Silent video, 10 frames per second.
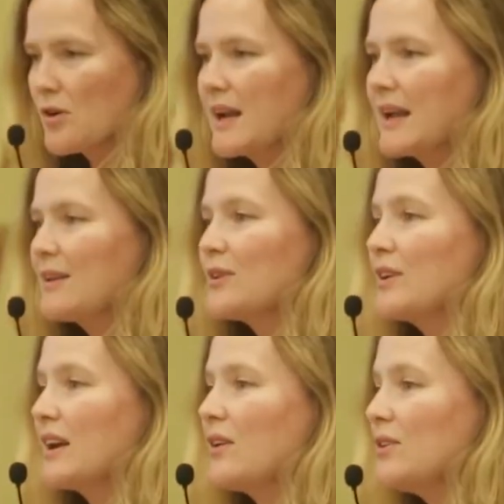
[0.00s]
creating a
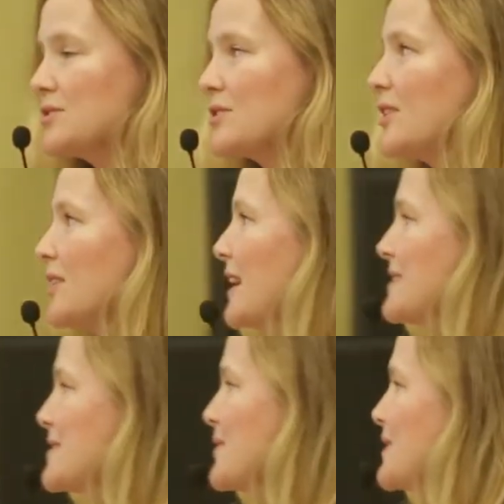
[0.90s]
learning culture,
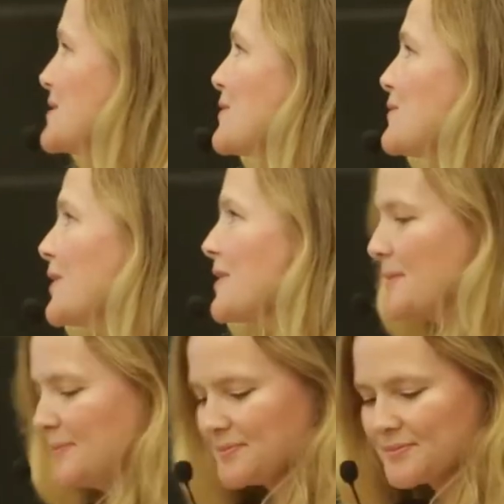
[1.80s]
and so on and so
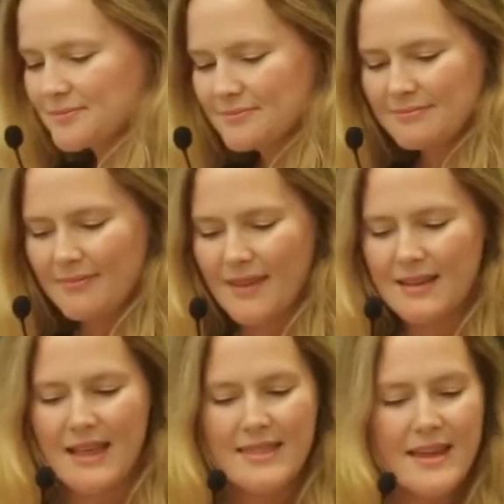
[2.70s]
forth.
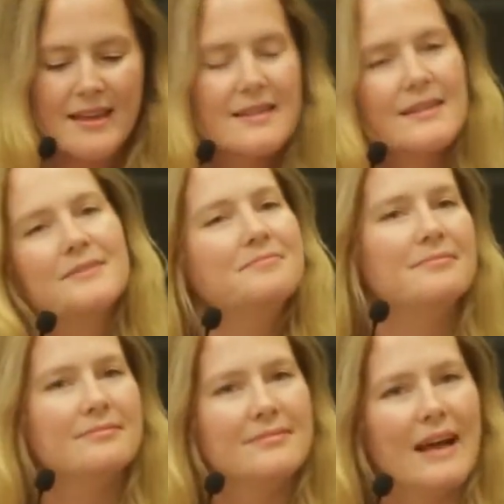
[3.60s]
And then,
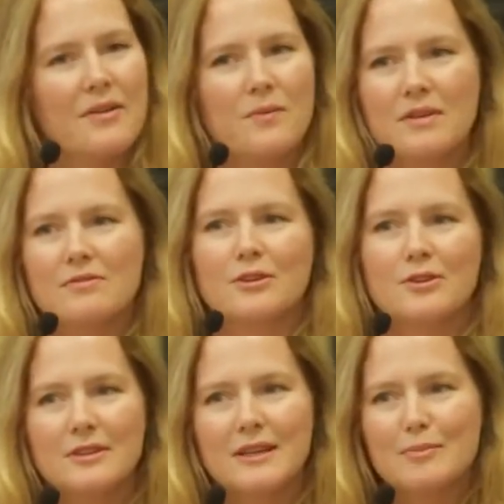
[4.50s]
now that we've
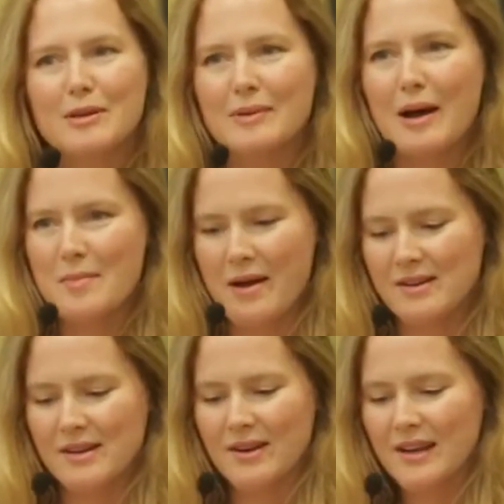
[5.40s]
learned a little bit about
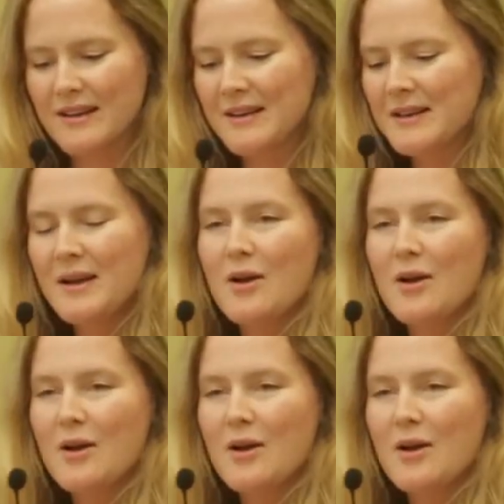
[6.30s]
mountaineering,